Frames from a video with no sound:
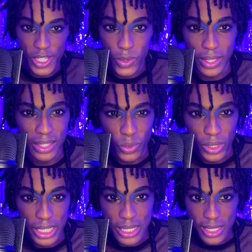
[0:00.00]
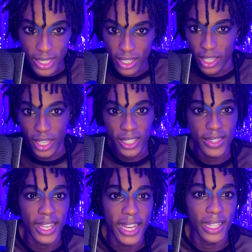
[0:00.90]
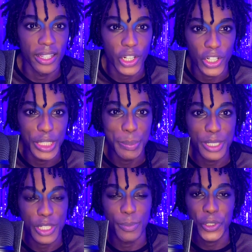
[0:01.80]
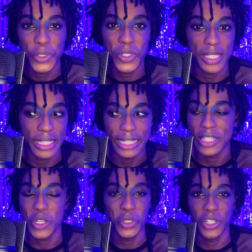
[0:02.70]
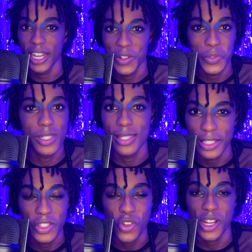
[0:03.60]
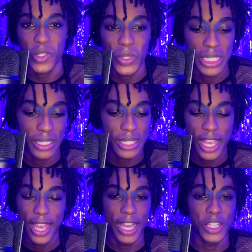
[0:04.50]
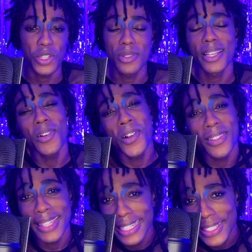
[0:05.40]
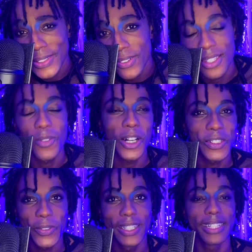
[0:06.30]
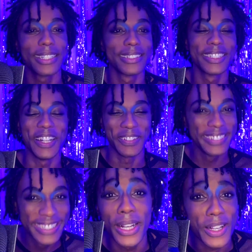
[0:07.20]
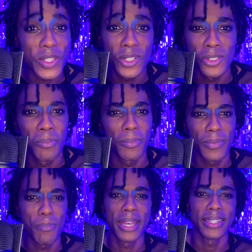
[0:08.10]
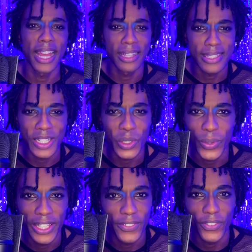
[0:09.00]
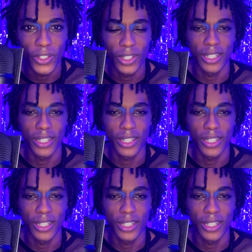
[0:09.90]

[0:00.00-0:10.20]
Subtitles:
with like the really sick cut that had like her hips exposed, and like I told her how sick the dress was, and she was like, oh thank you, and then walked away. And you know, I also met Alexander Wang for a